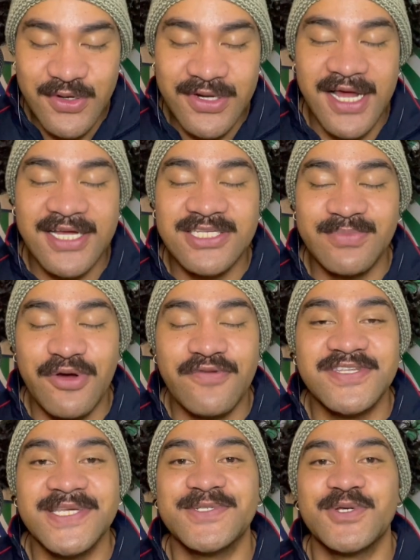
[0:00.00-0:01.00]
Good luck to both
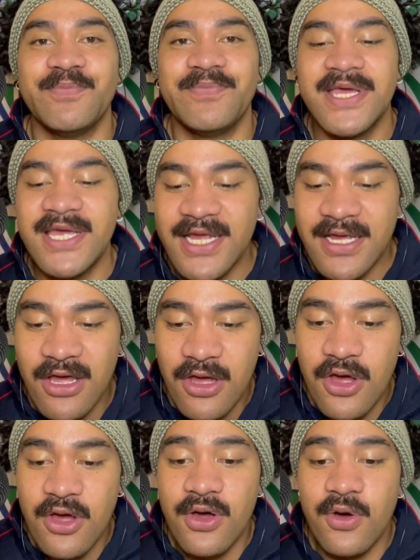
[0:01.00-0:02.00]
teams competing.
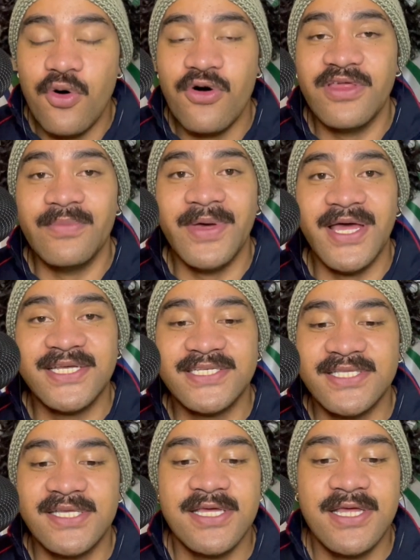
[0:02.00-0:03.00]
All the
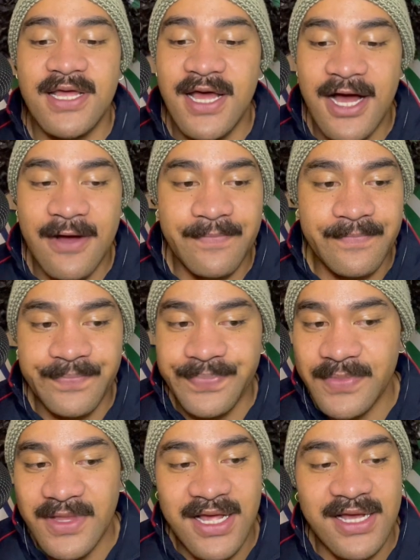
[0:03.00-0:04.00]
best.
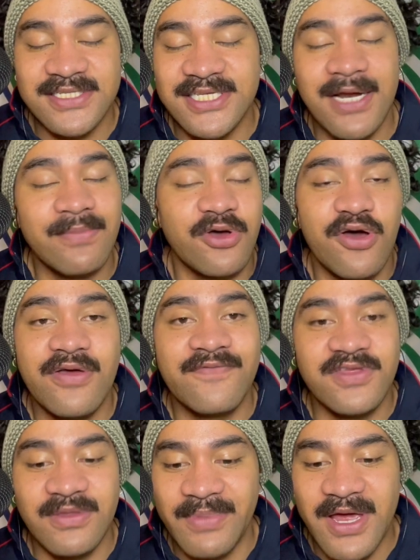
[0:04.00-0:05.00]
Like I said, I'm going
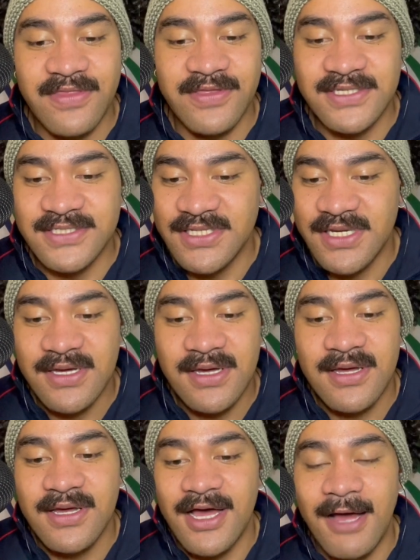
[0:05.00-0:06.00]
for the Panthers.
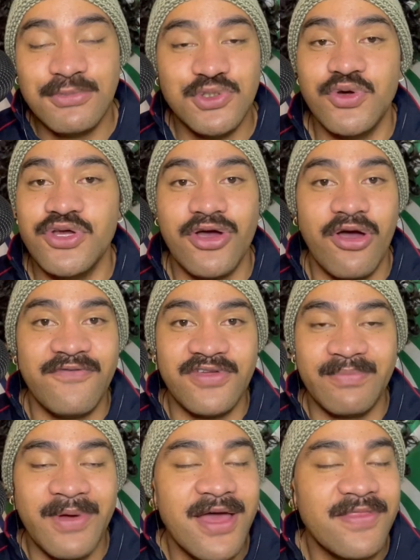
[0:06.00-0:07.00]
I'm sure you're going for
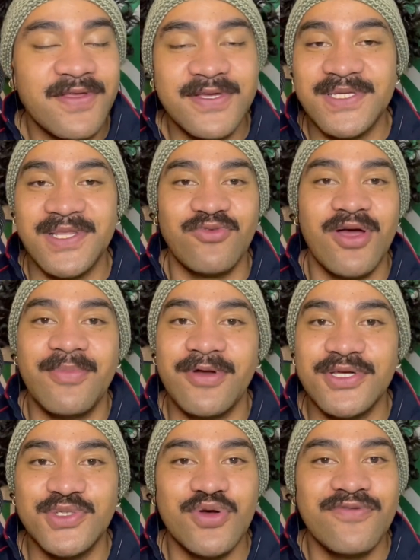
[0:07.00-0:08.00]
the Panthers or the
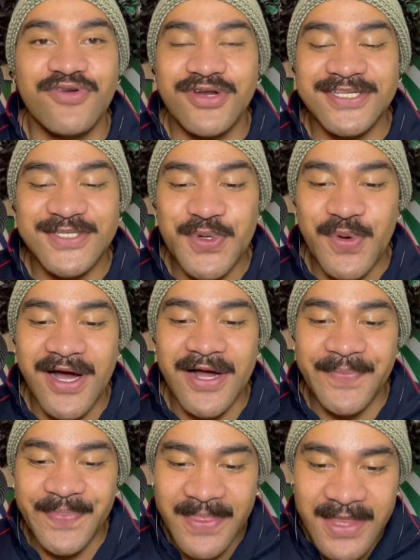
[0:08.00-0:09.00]
Rabbitohs, whoever it is you are.
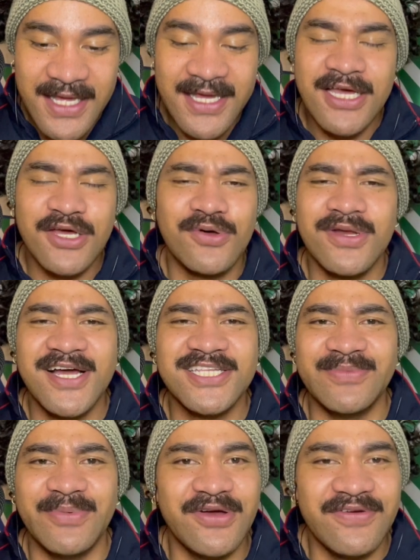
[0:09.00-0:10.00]
Good luck
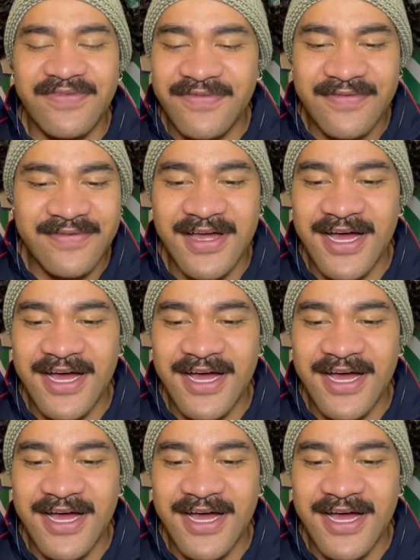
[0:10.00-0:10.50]
to both.